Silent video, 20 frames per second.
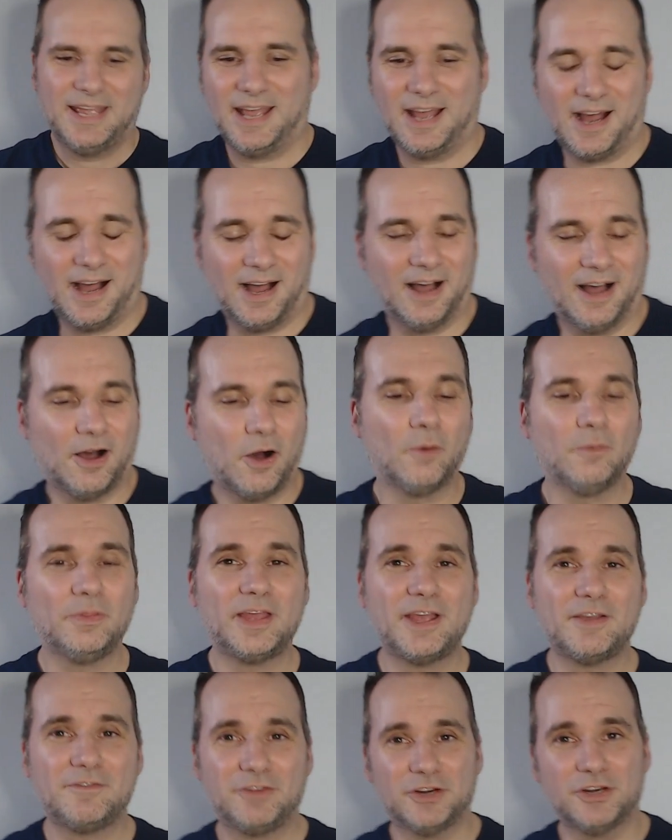uh, only
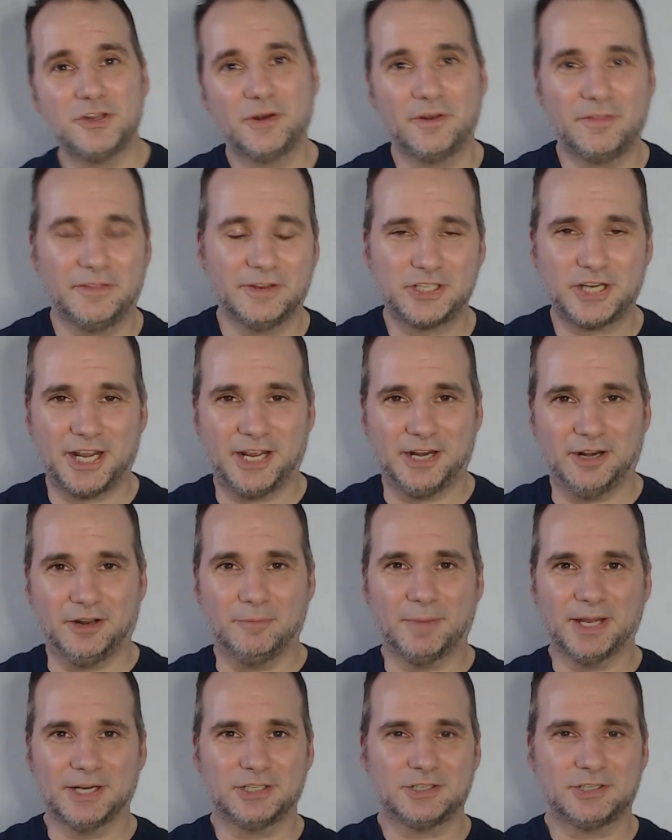if you're new to the channel
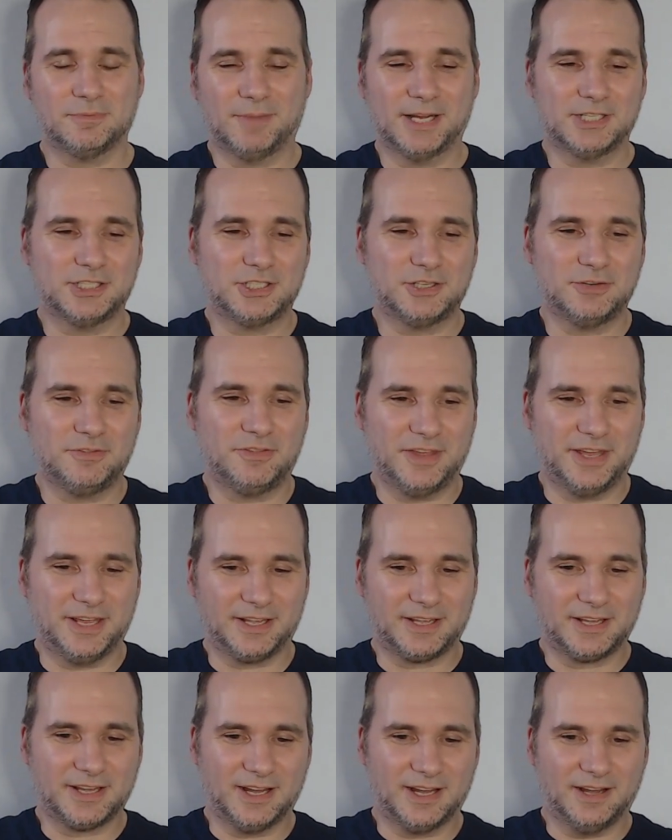might you, might you
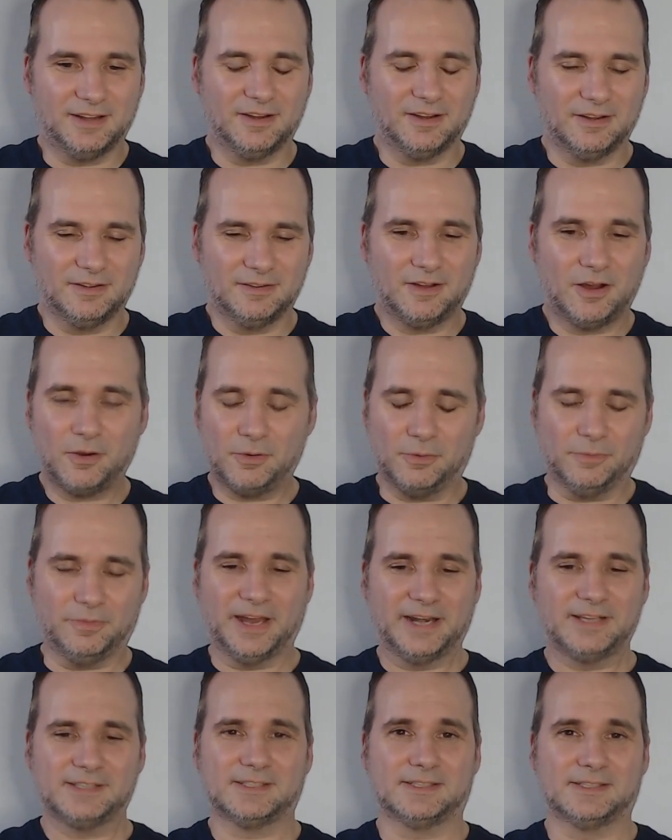think, uh, oh,
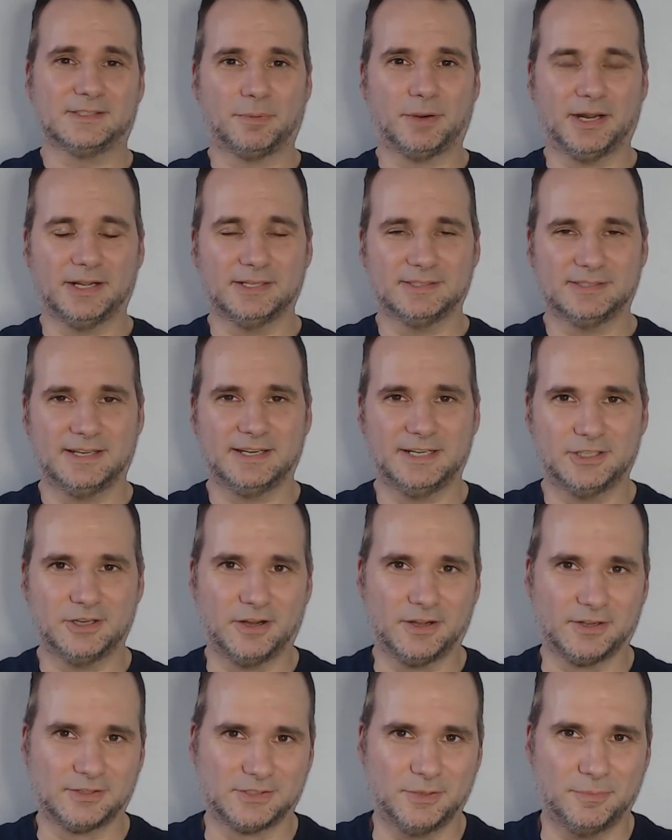that is a surprise that he
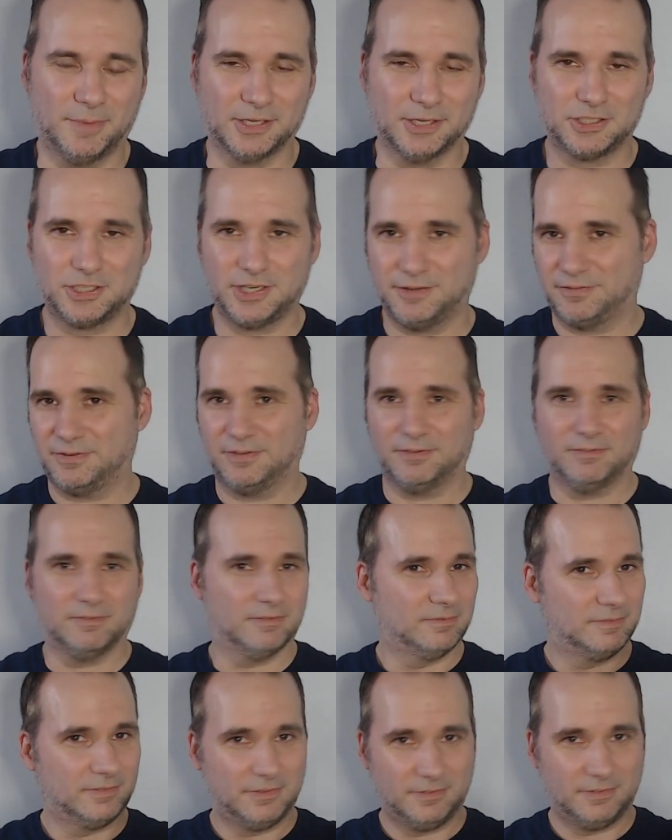talks so much. If
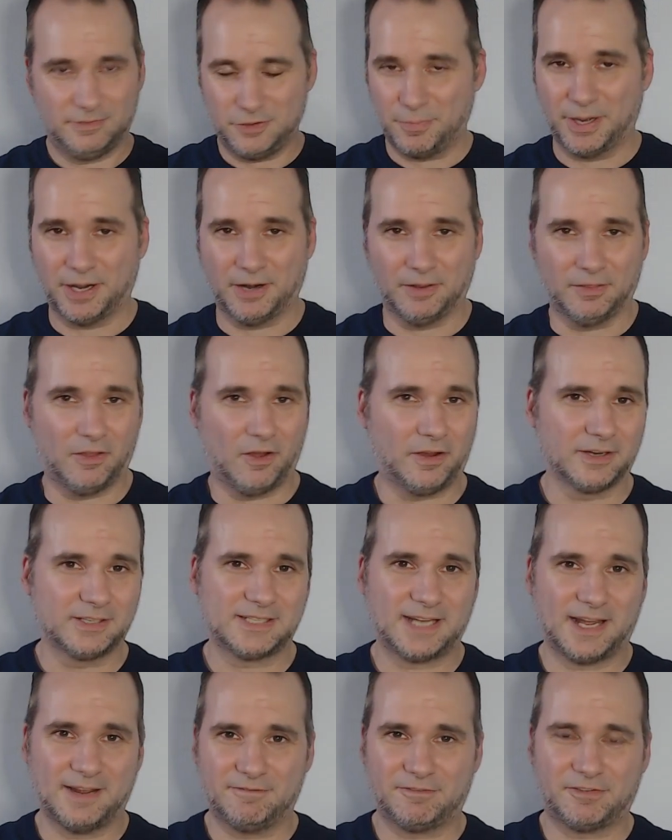you've been a
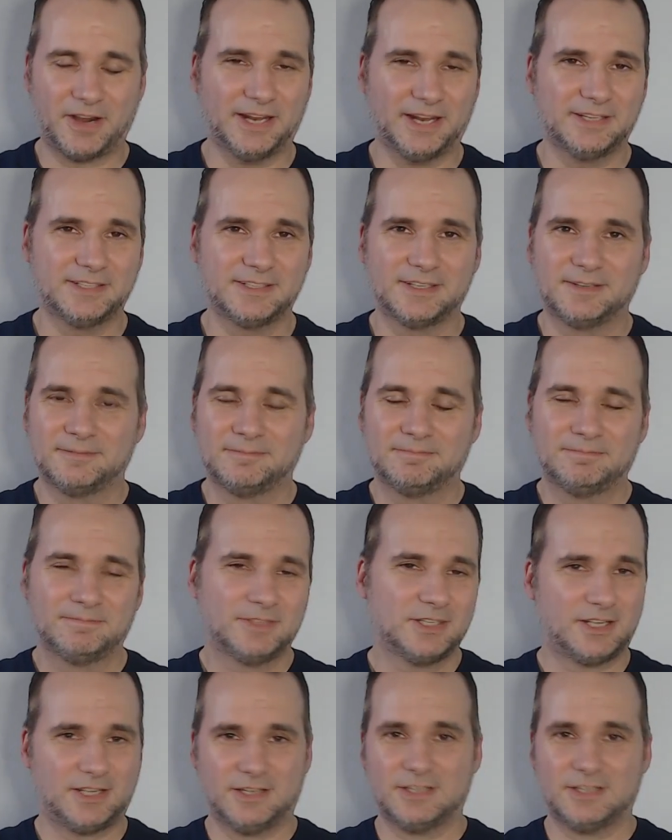longtime friend,
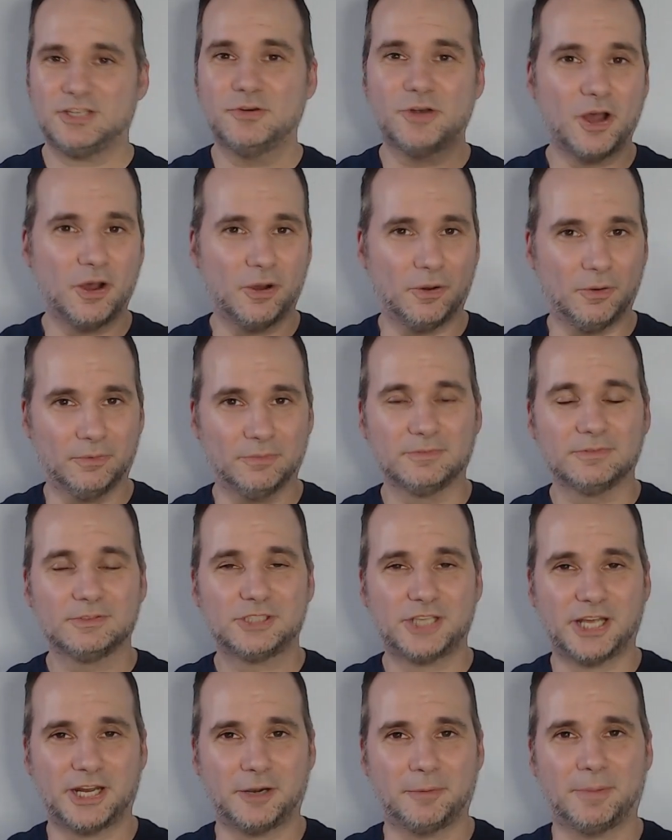you know
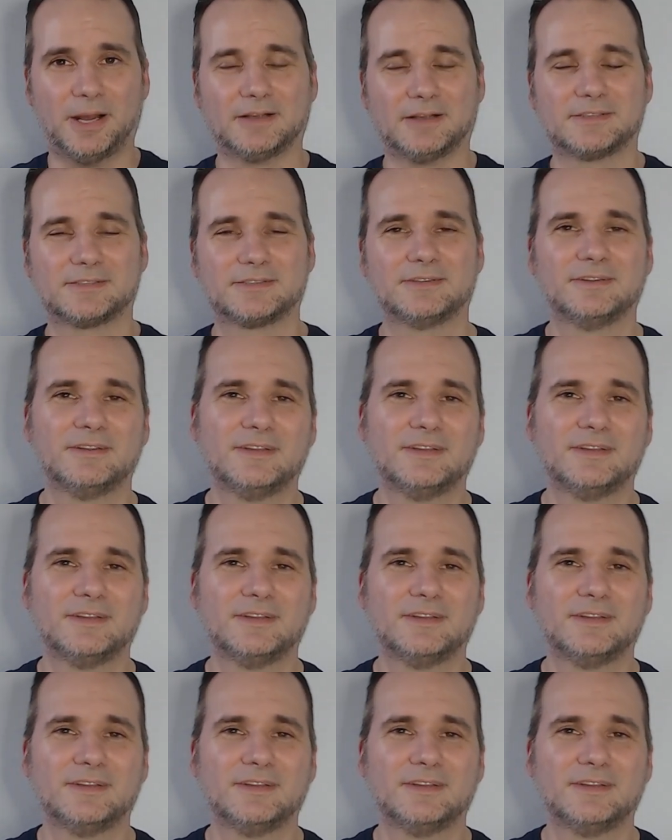Chatterbox